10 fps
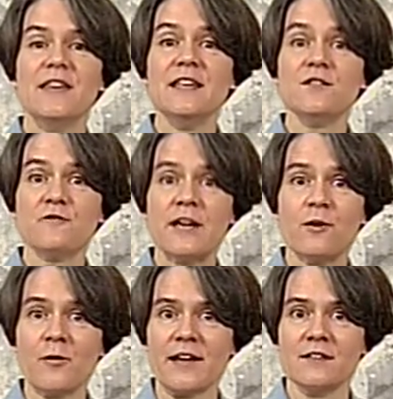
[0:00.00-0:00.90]
these
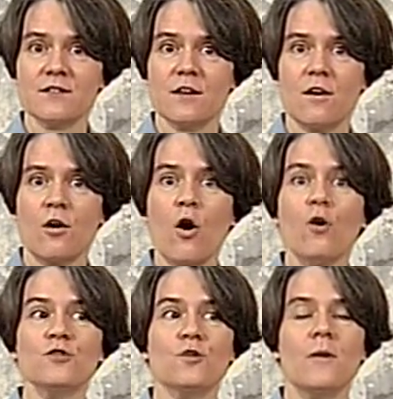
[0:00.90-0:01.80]
fingerings are
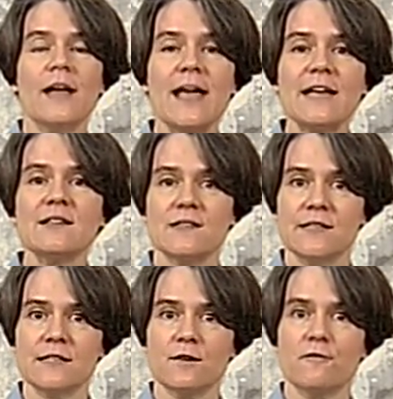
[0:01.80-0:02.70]
also
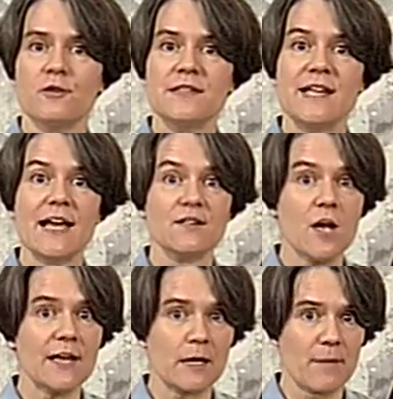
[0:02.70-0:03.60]
excellent for
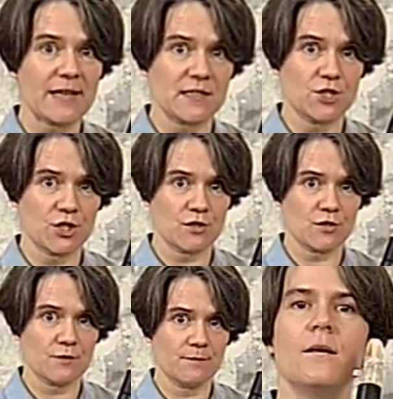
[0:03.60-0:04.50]
diatonic
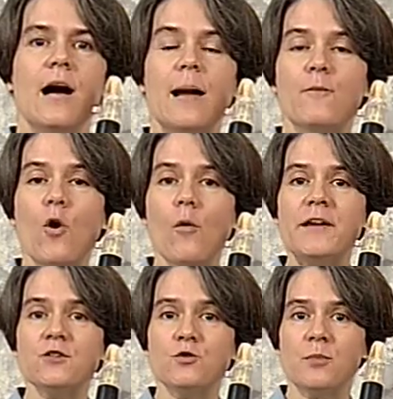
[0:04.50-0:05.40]
passages. I'm
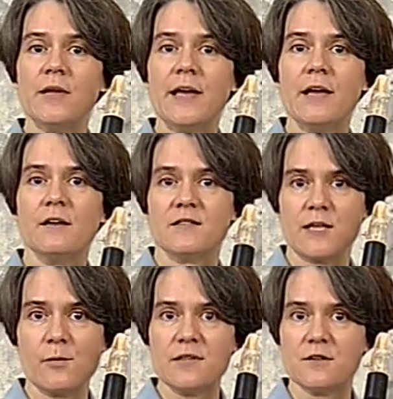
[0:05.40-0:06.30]
going to play a
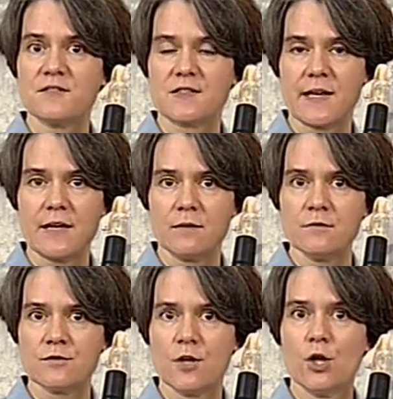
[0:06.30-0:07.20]
series of
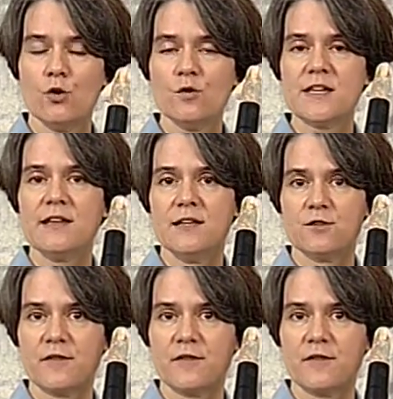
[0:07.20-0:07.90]
scales using these